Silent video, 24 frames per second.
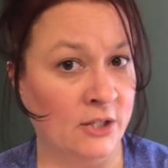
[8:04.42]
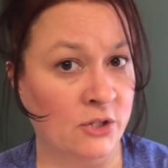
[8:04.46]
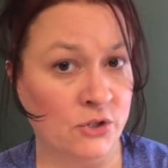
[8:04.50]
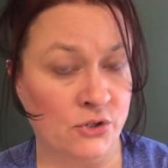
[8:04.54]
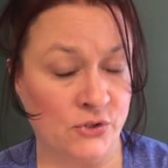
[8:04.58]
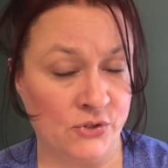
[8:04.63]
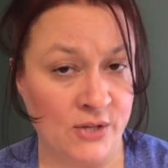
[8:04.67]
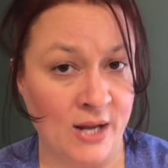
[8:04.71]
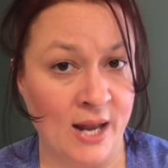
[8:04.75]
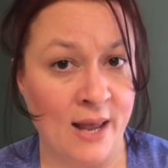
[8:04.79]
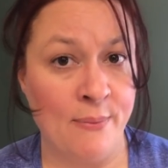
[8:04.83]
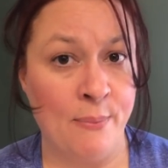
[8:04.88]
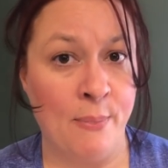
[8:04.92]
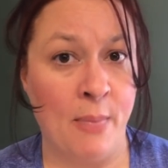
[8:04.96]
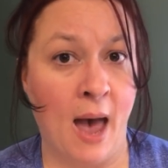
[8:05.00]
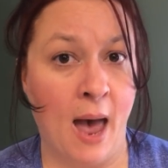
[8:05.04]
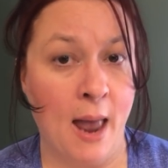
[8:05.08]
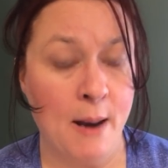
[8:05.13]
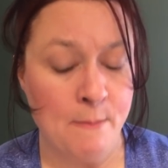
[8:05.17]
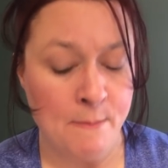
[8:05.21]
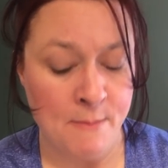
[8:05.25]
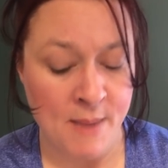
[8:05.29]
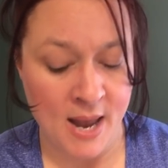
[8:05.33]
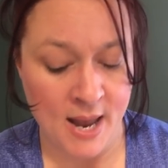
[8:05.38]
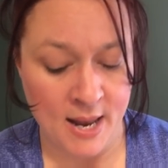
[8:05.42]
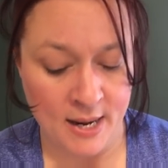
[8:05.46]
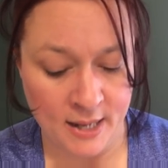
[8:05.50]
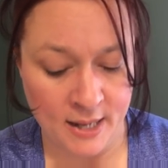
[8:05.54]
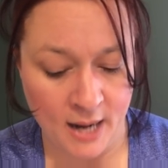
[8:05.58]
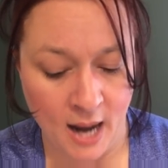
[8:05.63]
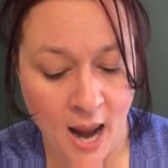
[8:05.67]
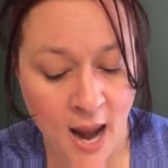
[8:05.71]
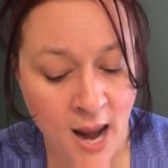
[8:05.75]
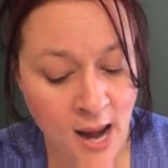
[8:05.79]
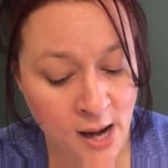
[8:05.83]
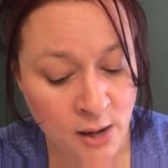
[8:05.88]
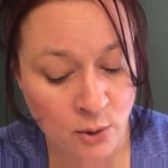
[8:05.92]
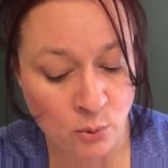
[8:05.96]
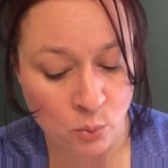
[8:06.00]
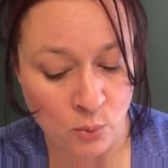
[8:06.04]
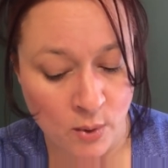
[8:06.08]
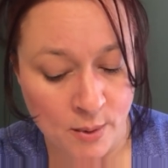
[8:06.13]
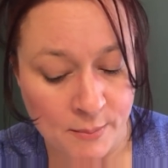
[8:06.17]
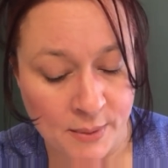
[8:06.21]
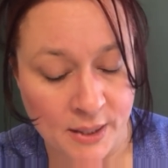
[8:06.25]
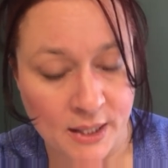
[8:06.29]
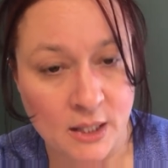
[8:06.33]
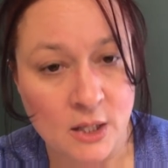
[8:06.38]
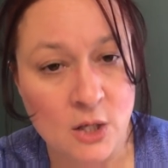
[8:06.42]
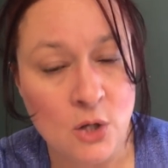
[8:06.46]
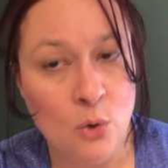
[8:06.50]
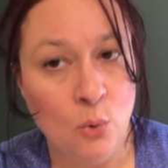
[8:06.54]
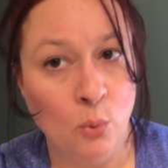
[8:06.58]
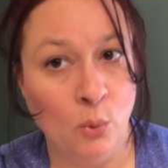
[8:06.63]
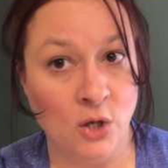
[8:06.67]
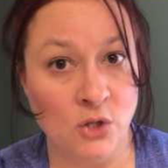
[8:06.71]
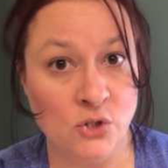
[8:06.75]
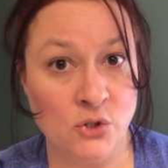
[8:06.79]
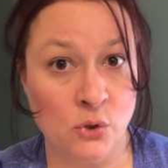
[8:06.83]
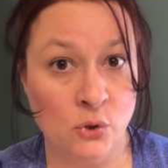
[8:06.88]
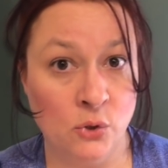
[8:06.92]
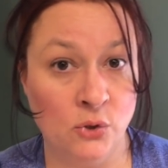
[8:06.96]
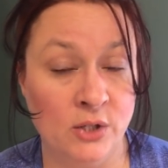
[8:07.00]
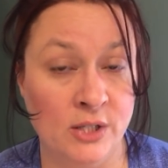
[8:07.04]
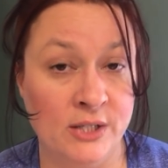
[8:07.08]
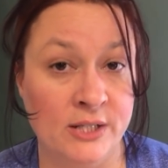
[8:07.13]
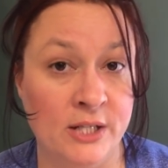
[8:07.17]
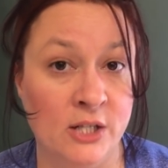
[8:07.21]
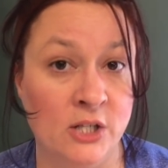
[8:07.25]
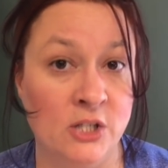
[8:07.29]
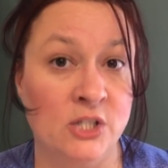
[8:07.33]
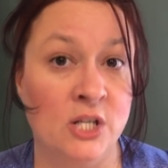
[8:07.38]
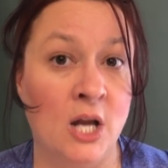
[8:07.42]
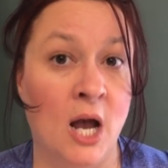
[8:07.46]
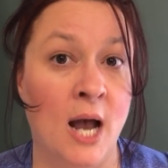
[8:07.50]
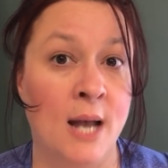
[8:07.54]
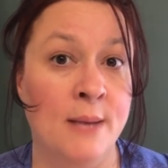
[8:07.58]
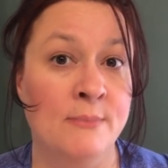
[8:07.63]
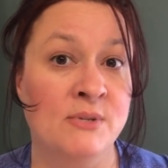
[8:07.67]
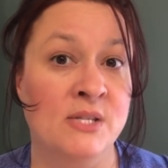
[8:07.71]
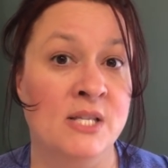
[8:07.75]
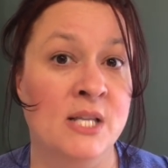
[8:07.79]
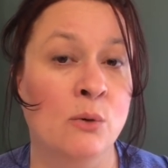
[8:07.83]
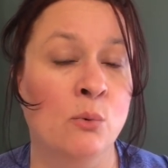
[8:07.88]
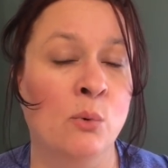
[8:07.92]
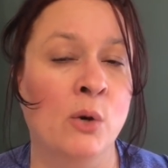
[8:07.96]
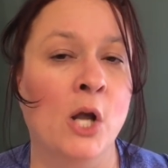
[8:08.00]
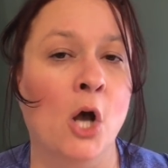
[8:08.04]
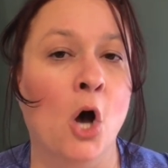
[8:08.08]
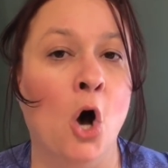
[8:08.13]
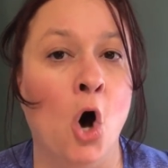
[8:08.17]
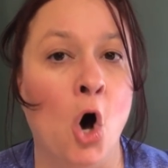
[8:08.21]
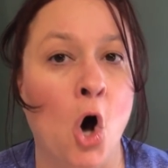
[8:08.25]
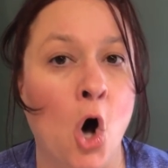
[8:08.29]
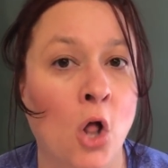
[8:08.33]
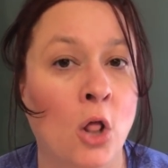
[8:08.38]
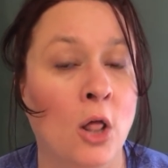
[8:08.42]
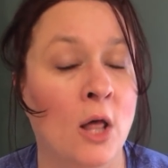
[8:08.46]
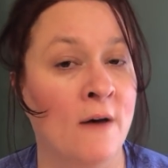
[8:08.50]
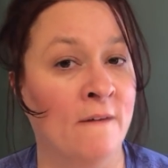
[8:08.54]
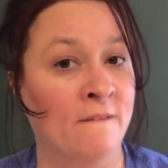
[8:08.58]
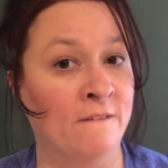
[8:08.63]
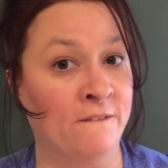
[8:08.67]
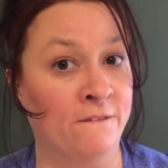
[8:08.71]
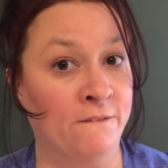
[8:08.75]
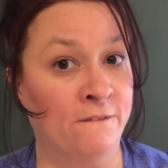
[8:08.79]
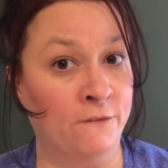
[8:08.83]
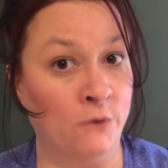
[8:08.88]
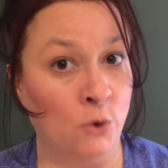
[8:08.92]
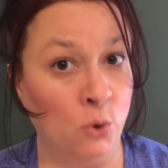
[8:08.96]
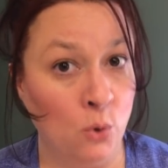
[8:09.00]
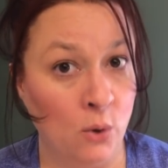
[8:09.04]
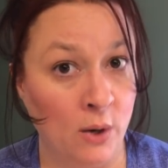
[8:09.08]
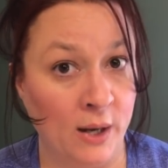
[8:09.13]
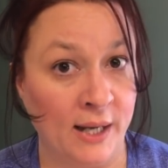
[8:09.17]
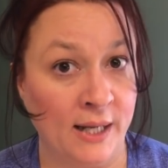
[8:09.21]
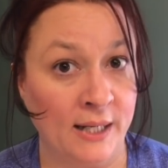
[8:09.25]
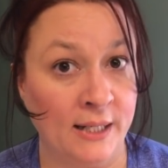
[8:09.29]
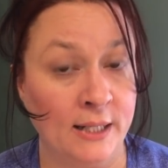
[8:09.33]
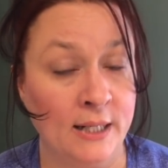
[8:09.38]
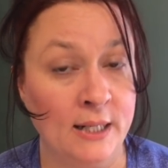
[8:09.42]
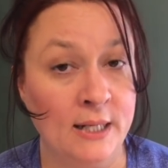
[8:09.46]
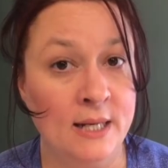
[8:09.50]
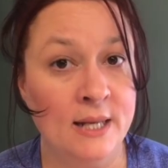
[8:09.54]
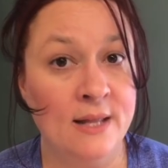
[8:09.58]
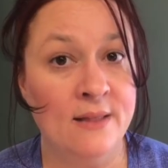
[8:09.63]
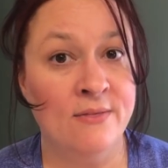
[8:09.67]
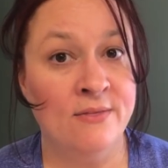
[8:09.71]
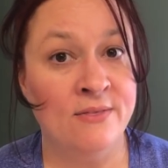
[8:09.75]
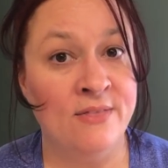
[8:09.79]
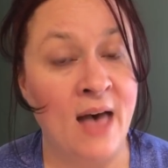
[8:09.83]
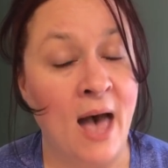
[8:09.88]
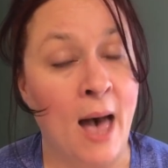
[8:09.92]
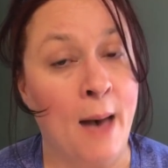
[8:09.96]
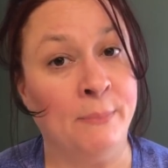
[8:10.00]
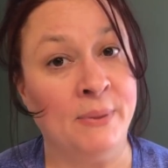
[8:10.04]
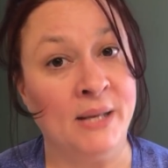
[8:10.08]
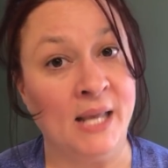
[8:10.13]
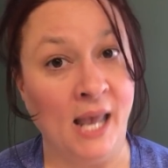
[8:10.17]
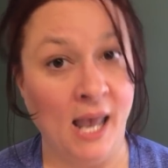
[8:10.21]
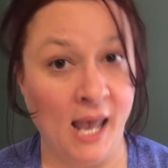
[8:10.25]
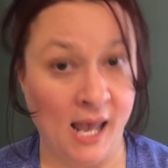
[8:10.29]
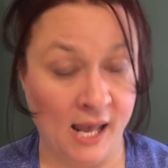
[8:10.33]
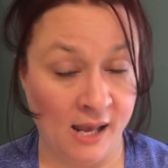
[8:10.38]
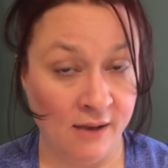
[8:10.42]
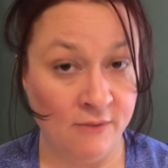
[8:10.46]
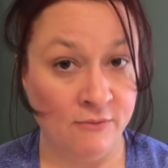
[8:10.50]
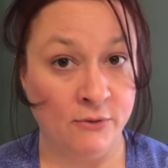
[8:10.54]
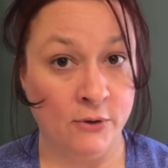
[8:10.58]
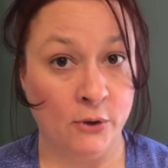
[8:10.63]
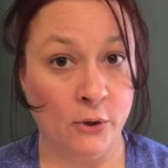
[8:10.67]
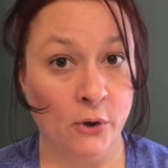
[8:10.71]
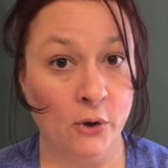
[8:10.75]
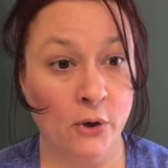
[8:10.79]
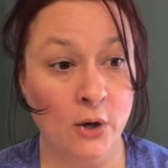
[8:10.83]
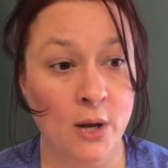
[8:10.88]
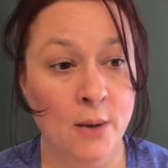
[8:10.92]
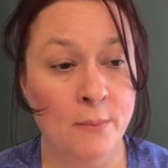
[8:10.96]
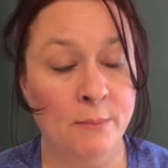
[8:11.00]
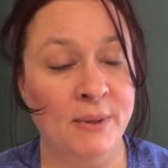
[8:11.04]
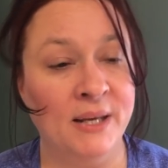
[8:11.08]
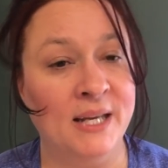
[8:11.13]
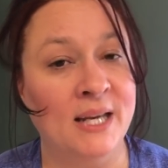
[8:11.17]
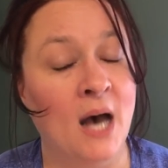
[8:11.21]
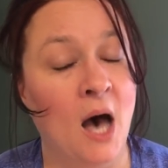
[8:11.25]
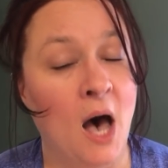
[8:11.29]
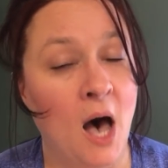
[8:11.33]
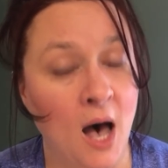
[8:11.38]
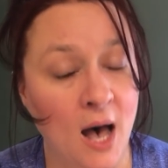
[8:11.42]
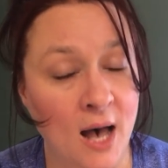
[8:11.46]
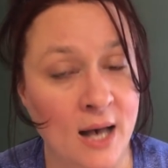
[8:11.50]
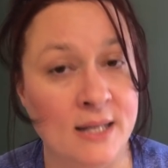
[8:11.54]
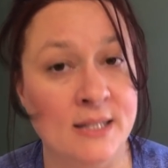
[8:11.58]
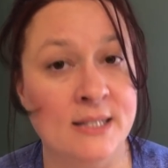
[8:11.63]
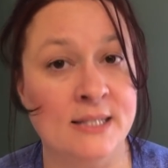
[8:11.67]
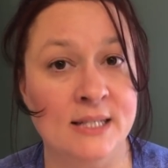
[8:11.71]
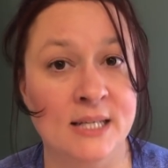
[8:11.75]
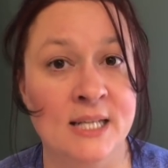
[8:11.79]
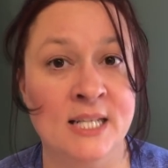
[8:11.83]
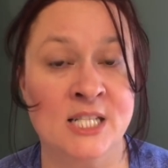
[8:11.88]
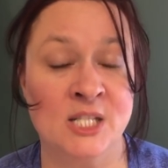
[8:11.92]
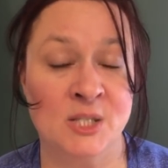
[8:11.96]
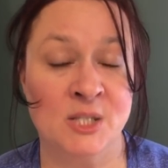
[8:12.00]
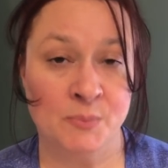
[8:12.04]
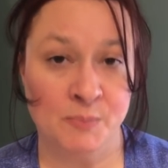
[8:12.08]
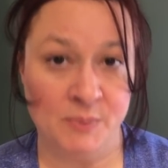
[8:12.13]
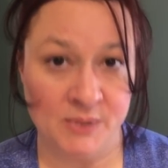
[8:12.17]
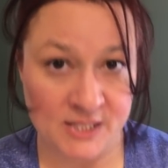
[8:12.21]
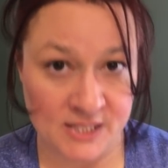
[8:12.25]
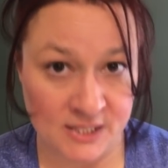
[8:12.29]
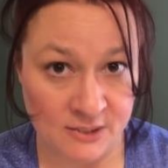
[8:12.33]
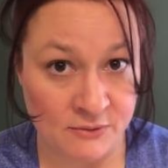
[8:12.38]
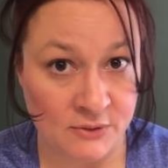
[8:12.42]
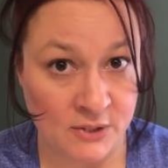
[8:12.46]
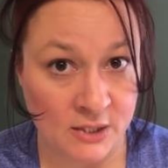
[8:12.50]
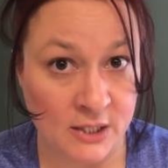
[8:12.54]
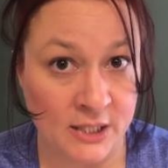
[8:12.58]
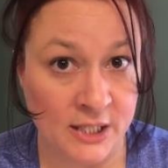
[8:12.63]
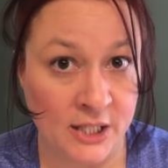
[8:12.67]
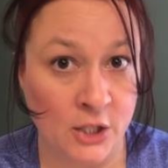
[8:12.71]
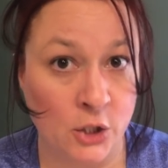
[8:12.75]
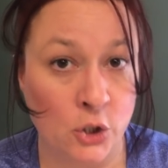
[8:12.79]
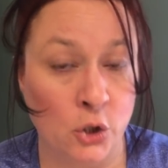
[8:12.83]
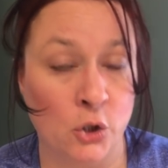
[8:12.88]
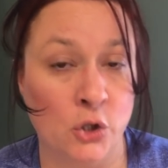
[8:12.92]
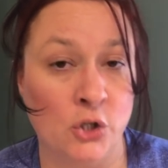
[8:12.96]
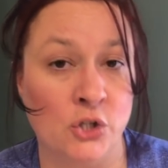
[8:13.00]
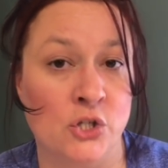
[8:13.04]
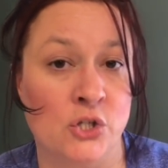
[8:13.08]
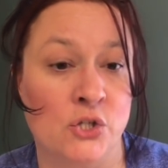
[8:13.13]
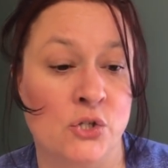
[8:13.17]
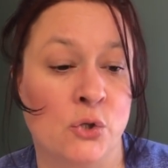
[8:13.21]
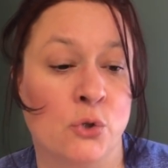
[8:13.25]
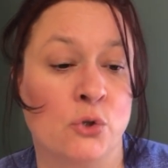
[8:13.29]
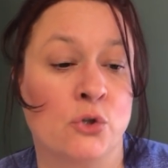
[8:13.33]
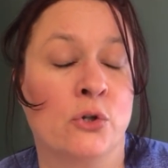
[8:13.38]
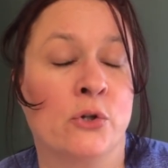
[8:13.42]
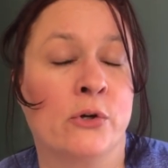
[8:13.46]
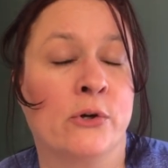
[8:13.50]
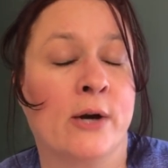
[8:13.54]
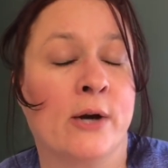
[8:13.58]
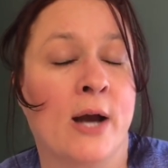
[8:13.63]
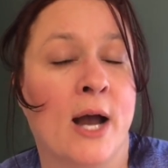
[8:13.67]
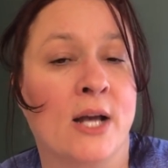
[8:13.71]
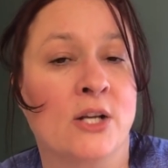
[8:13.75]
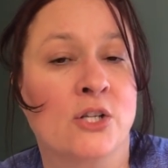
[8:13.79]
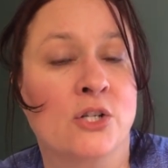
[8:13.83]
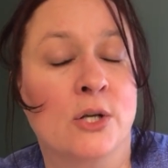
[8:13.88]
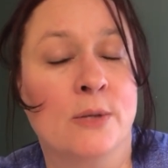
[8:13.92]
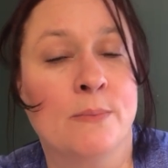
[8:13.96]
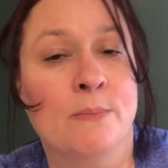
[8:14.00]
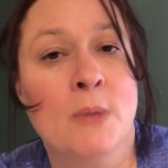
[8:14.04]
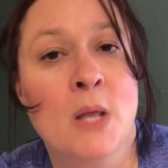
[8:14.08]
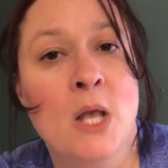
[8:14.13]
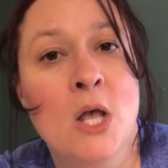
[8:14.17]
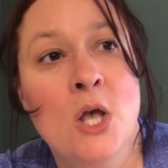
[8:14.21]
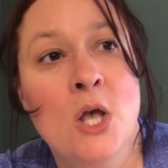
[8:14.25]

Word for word: understand that, men and women. We also know that there are times that we all avoid that behavior because it specifically encourages social interaction.